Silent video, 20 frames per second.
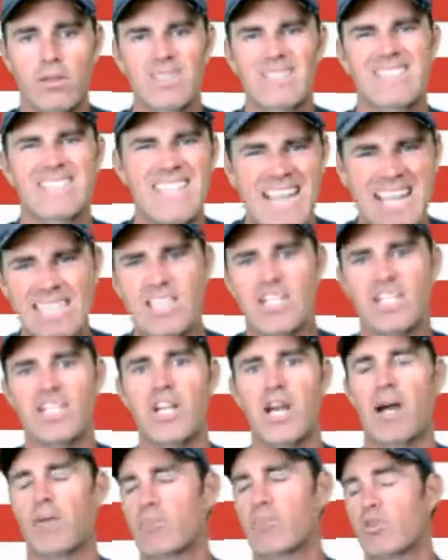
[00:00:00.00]
Nice
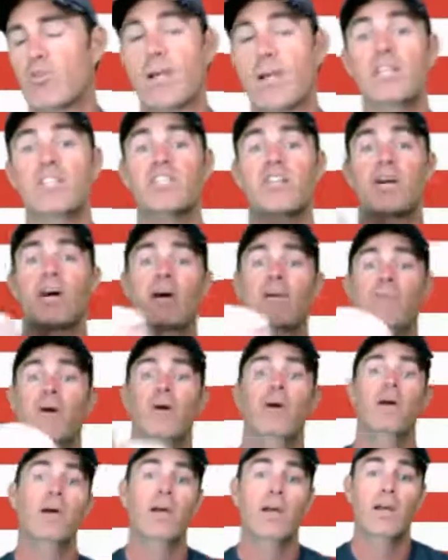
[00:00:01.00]
job. Great job.
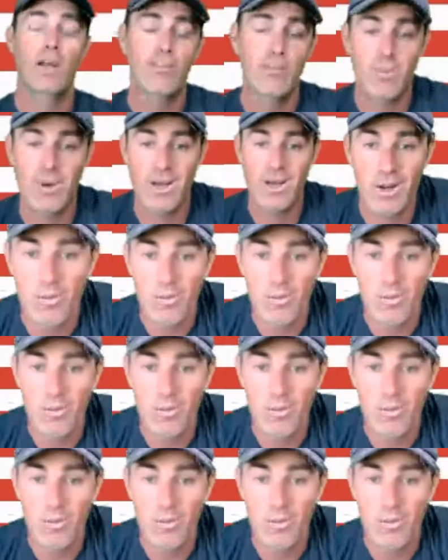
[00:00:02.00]
Everybody,